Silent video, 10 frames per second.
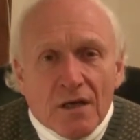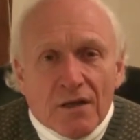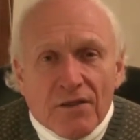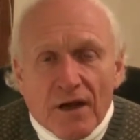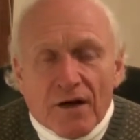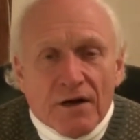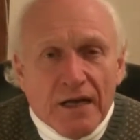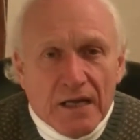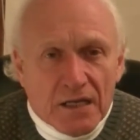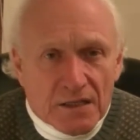There
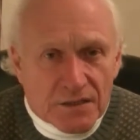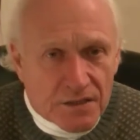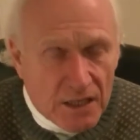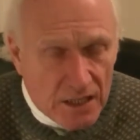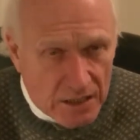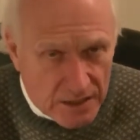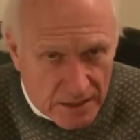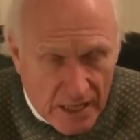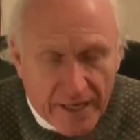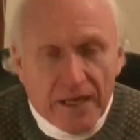is
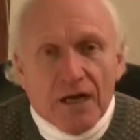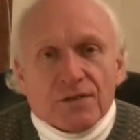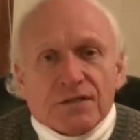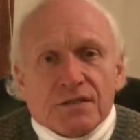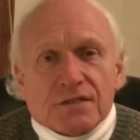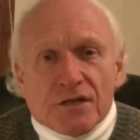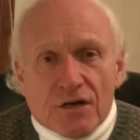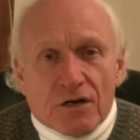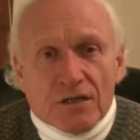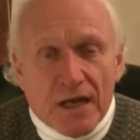lighthouses. There
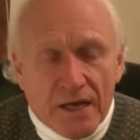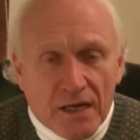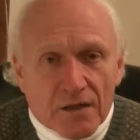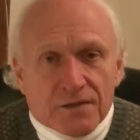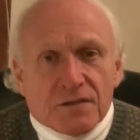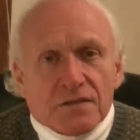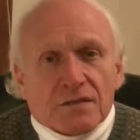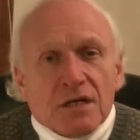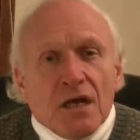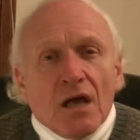are
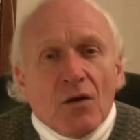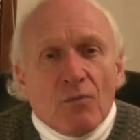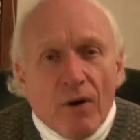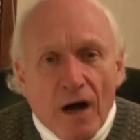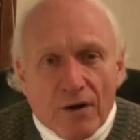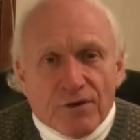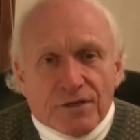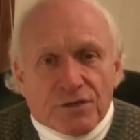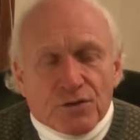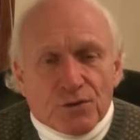lighthouses,
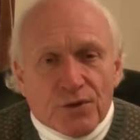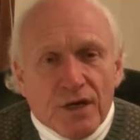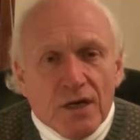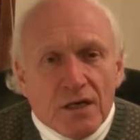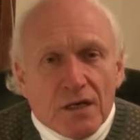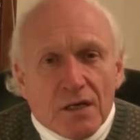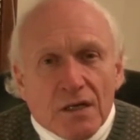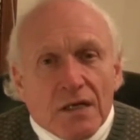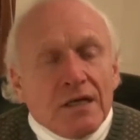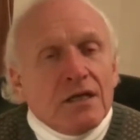pirate jewelry,
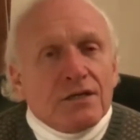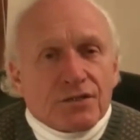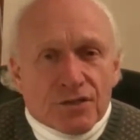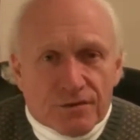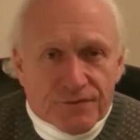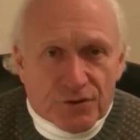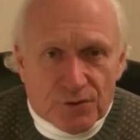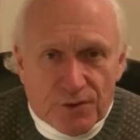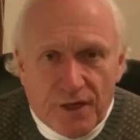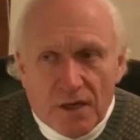surf
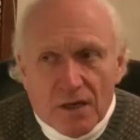jewelry.